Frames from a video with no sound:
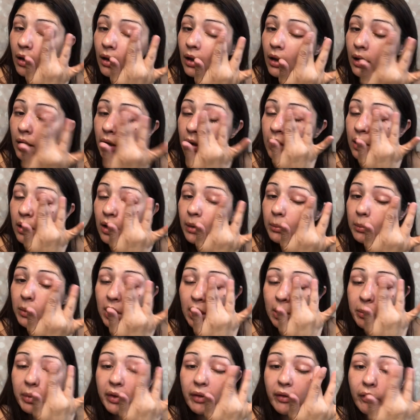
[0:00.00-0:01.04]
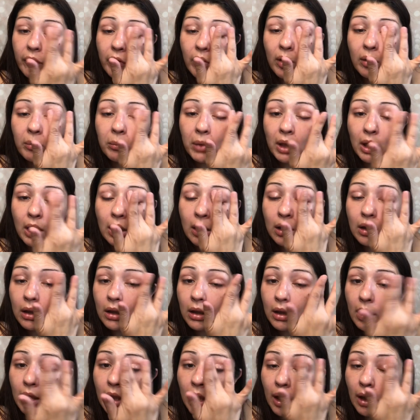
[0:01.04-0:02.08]
And I'm gonna be filming
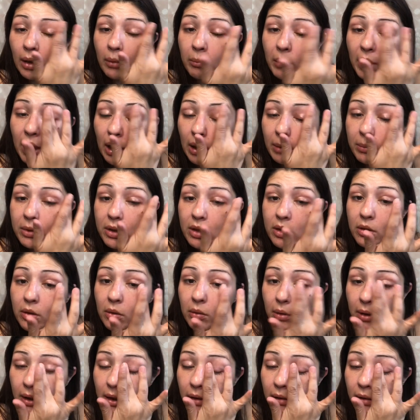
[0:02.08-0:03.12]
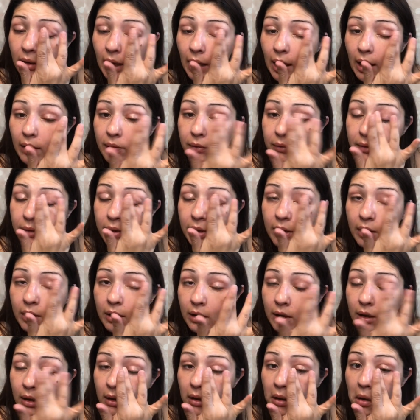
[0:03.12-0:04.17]
a makeup tutorial
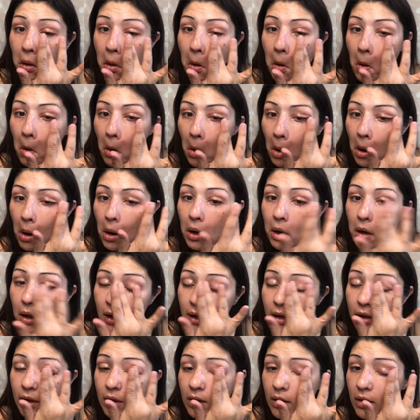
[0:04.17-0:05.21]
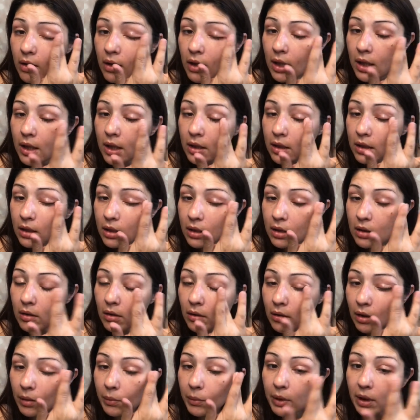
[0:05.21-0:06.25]
after this,
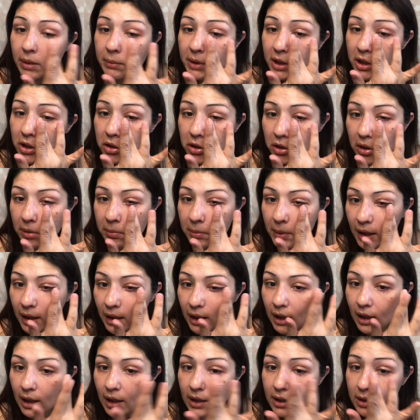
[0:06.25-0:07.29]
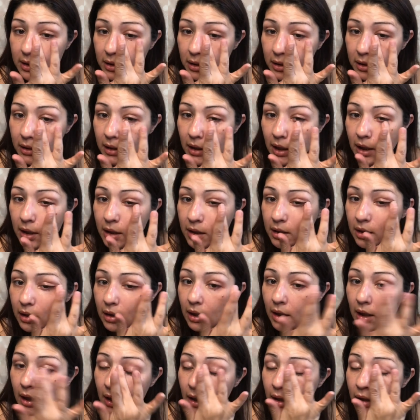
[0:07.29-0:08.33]
so I want to make sure my eyes are
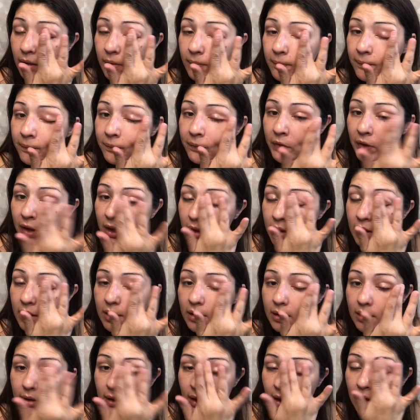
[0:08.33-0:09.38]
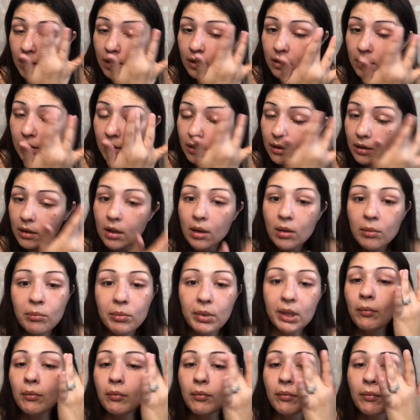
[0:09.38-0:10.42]
nicely set.
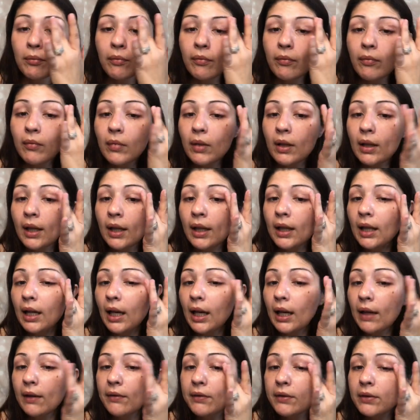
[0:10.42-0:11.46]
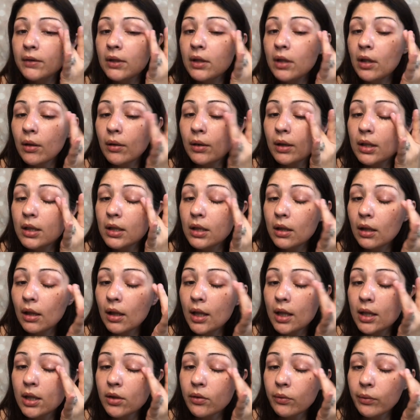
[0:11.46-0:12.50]
But like, I've noticed
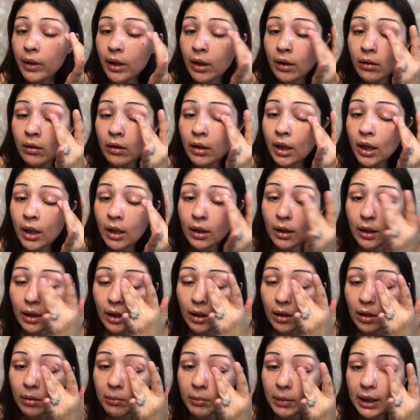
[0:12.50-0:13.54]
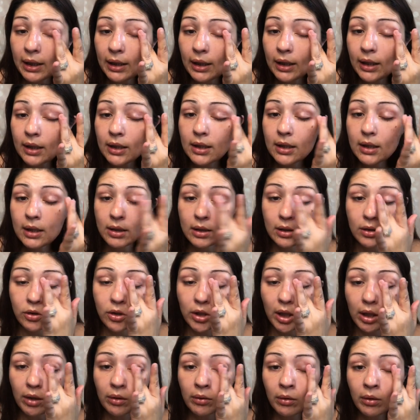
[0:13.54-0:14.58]
less wrinkling on my lids in
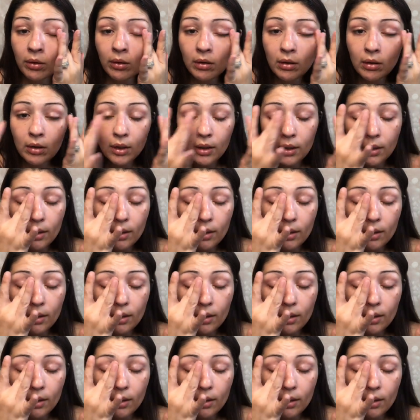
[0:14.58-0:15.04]
general,